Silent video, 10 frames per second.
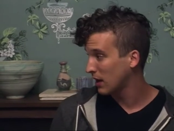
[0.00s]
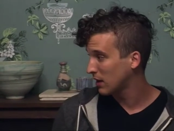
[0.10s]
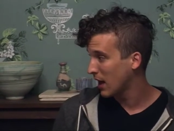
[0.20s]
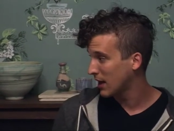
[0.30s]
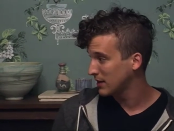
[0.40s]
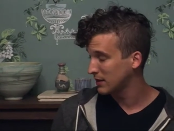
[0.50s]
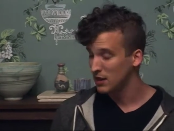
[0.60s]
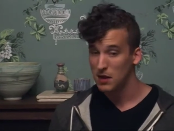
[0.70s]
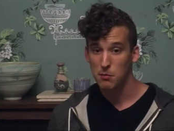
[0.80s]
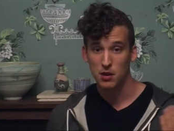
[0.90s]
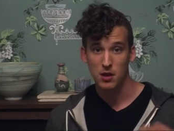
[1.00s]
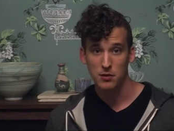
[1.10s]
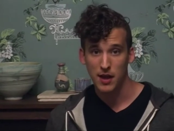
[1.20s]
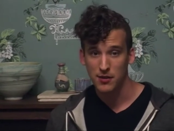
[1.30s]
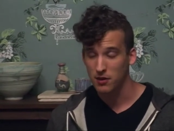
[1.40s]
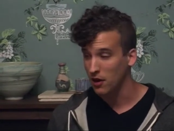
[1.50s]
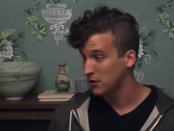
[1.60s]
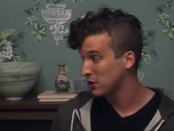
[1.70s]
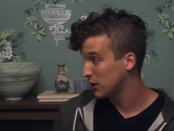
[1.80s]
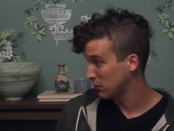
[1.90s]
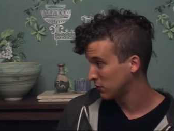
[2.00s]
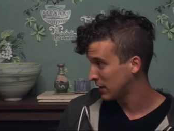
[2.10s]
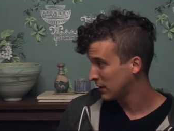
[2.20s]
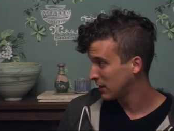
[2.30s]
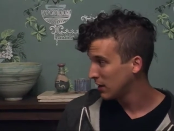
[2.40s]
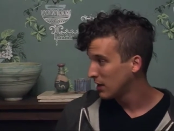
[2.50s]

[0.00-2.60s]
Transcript: class, below that there are children,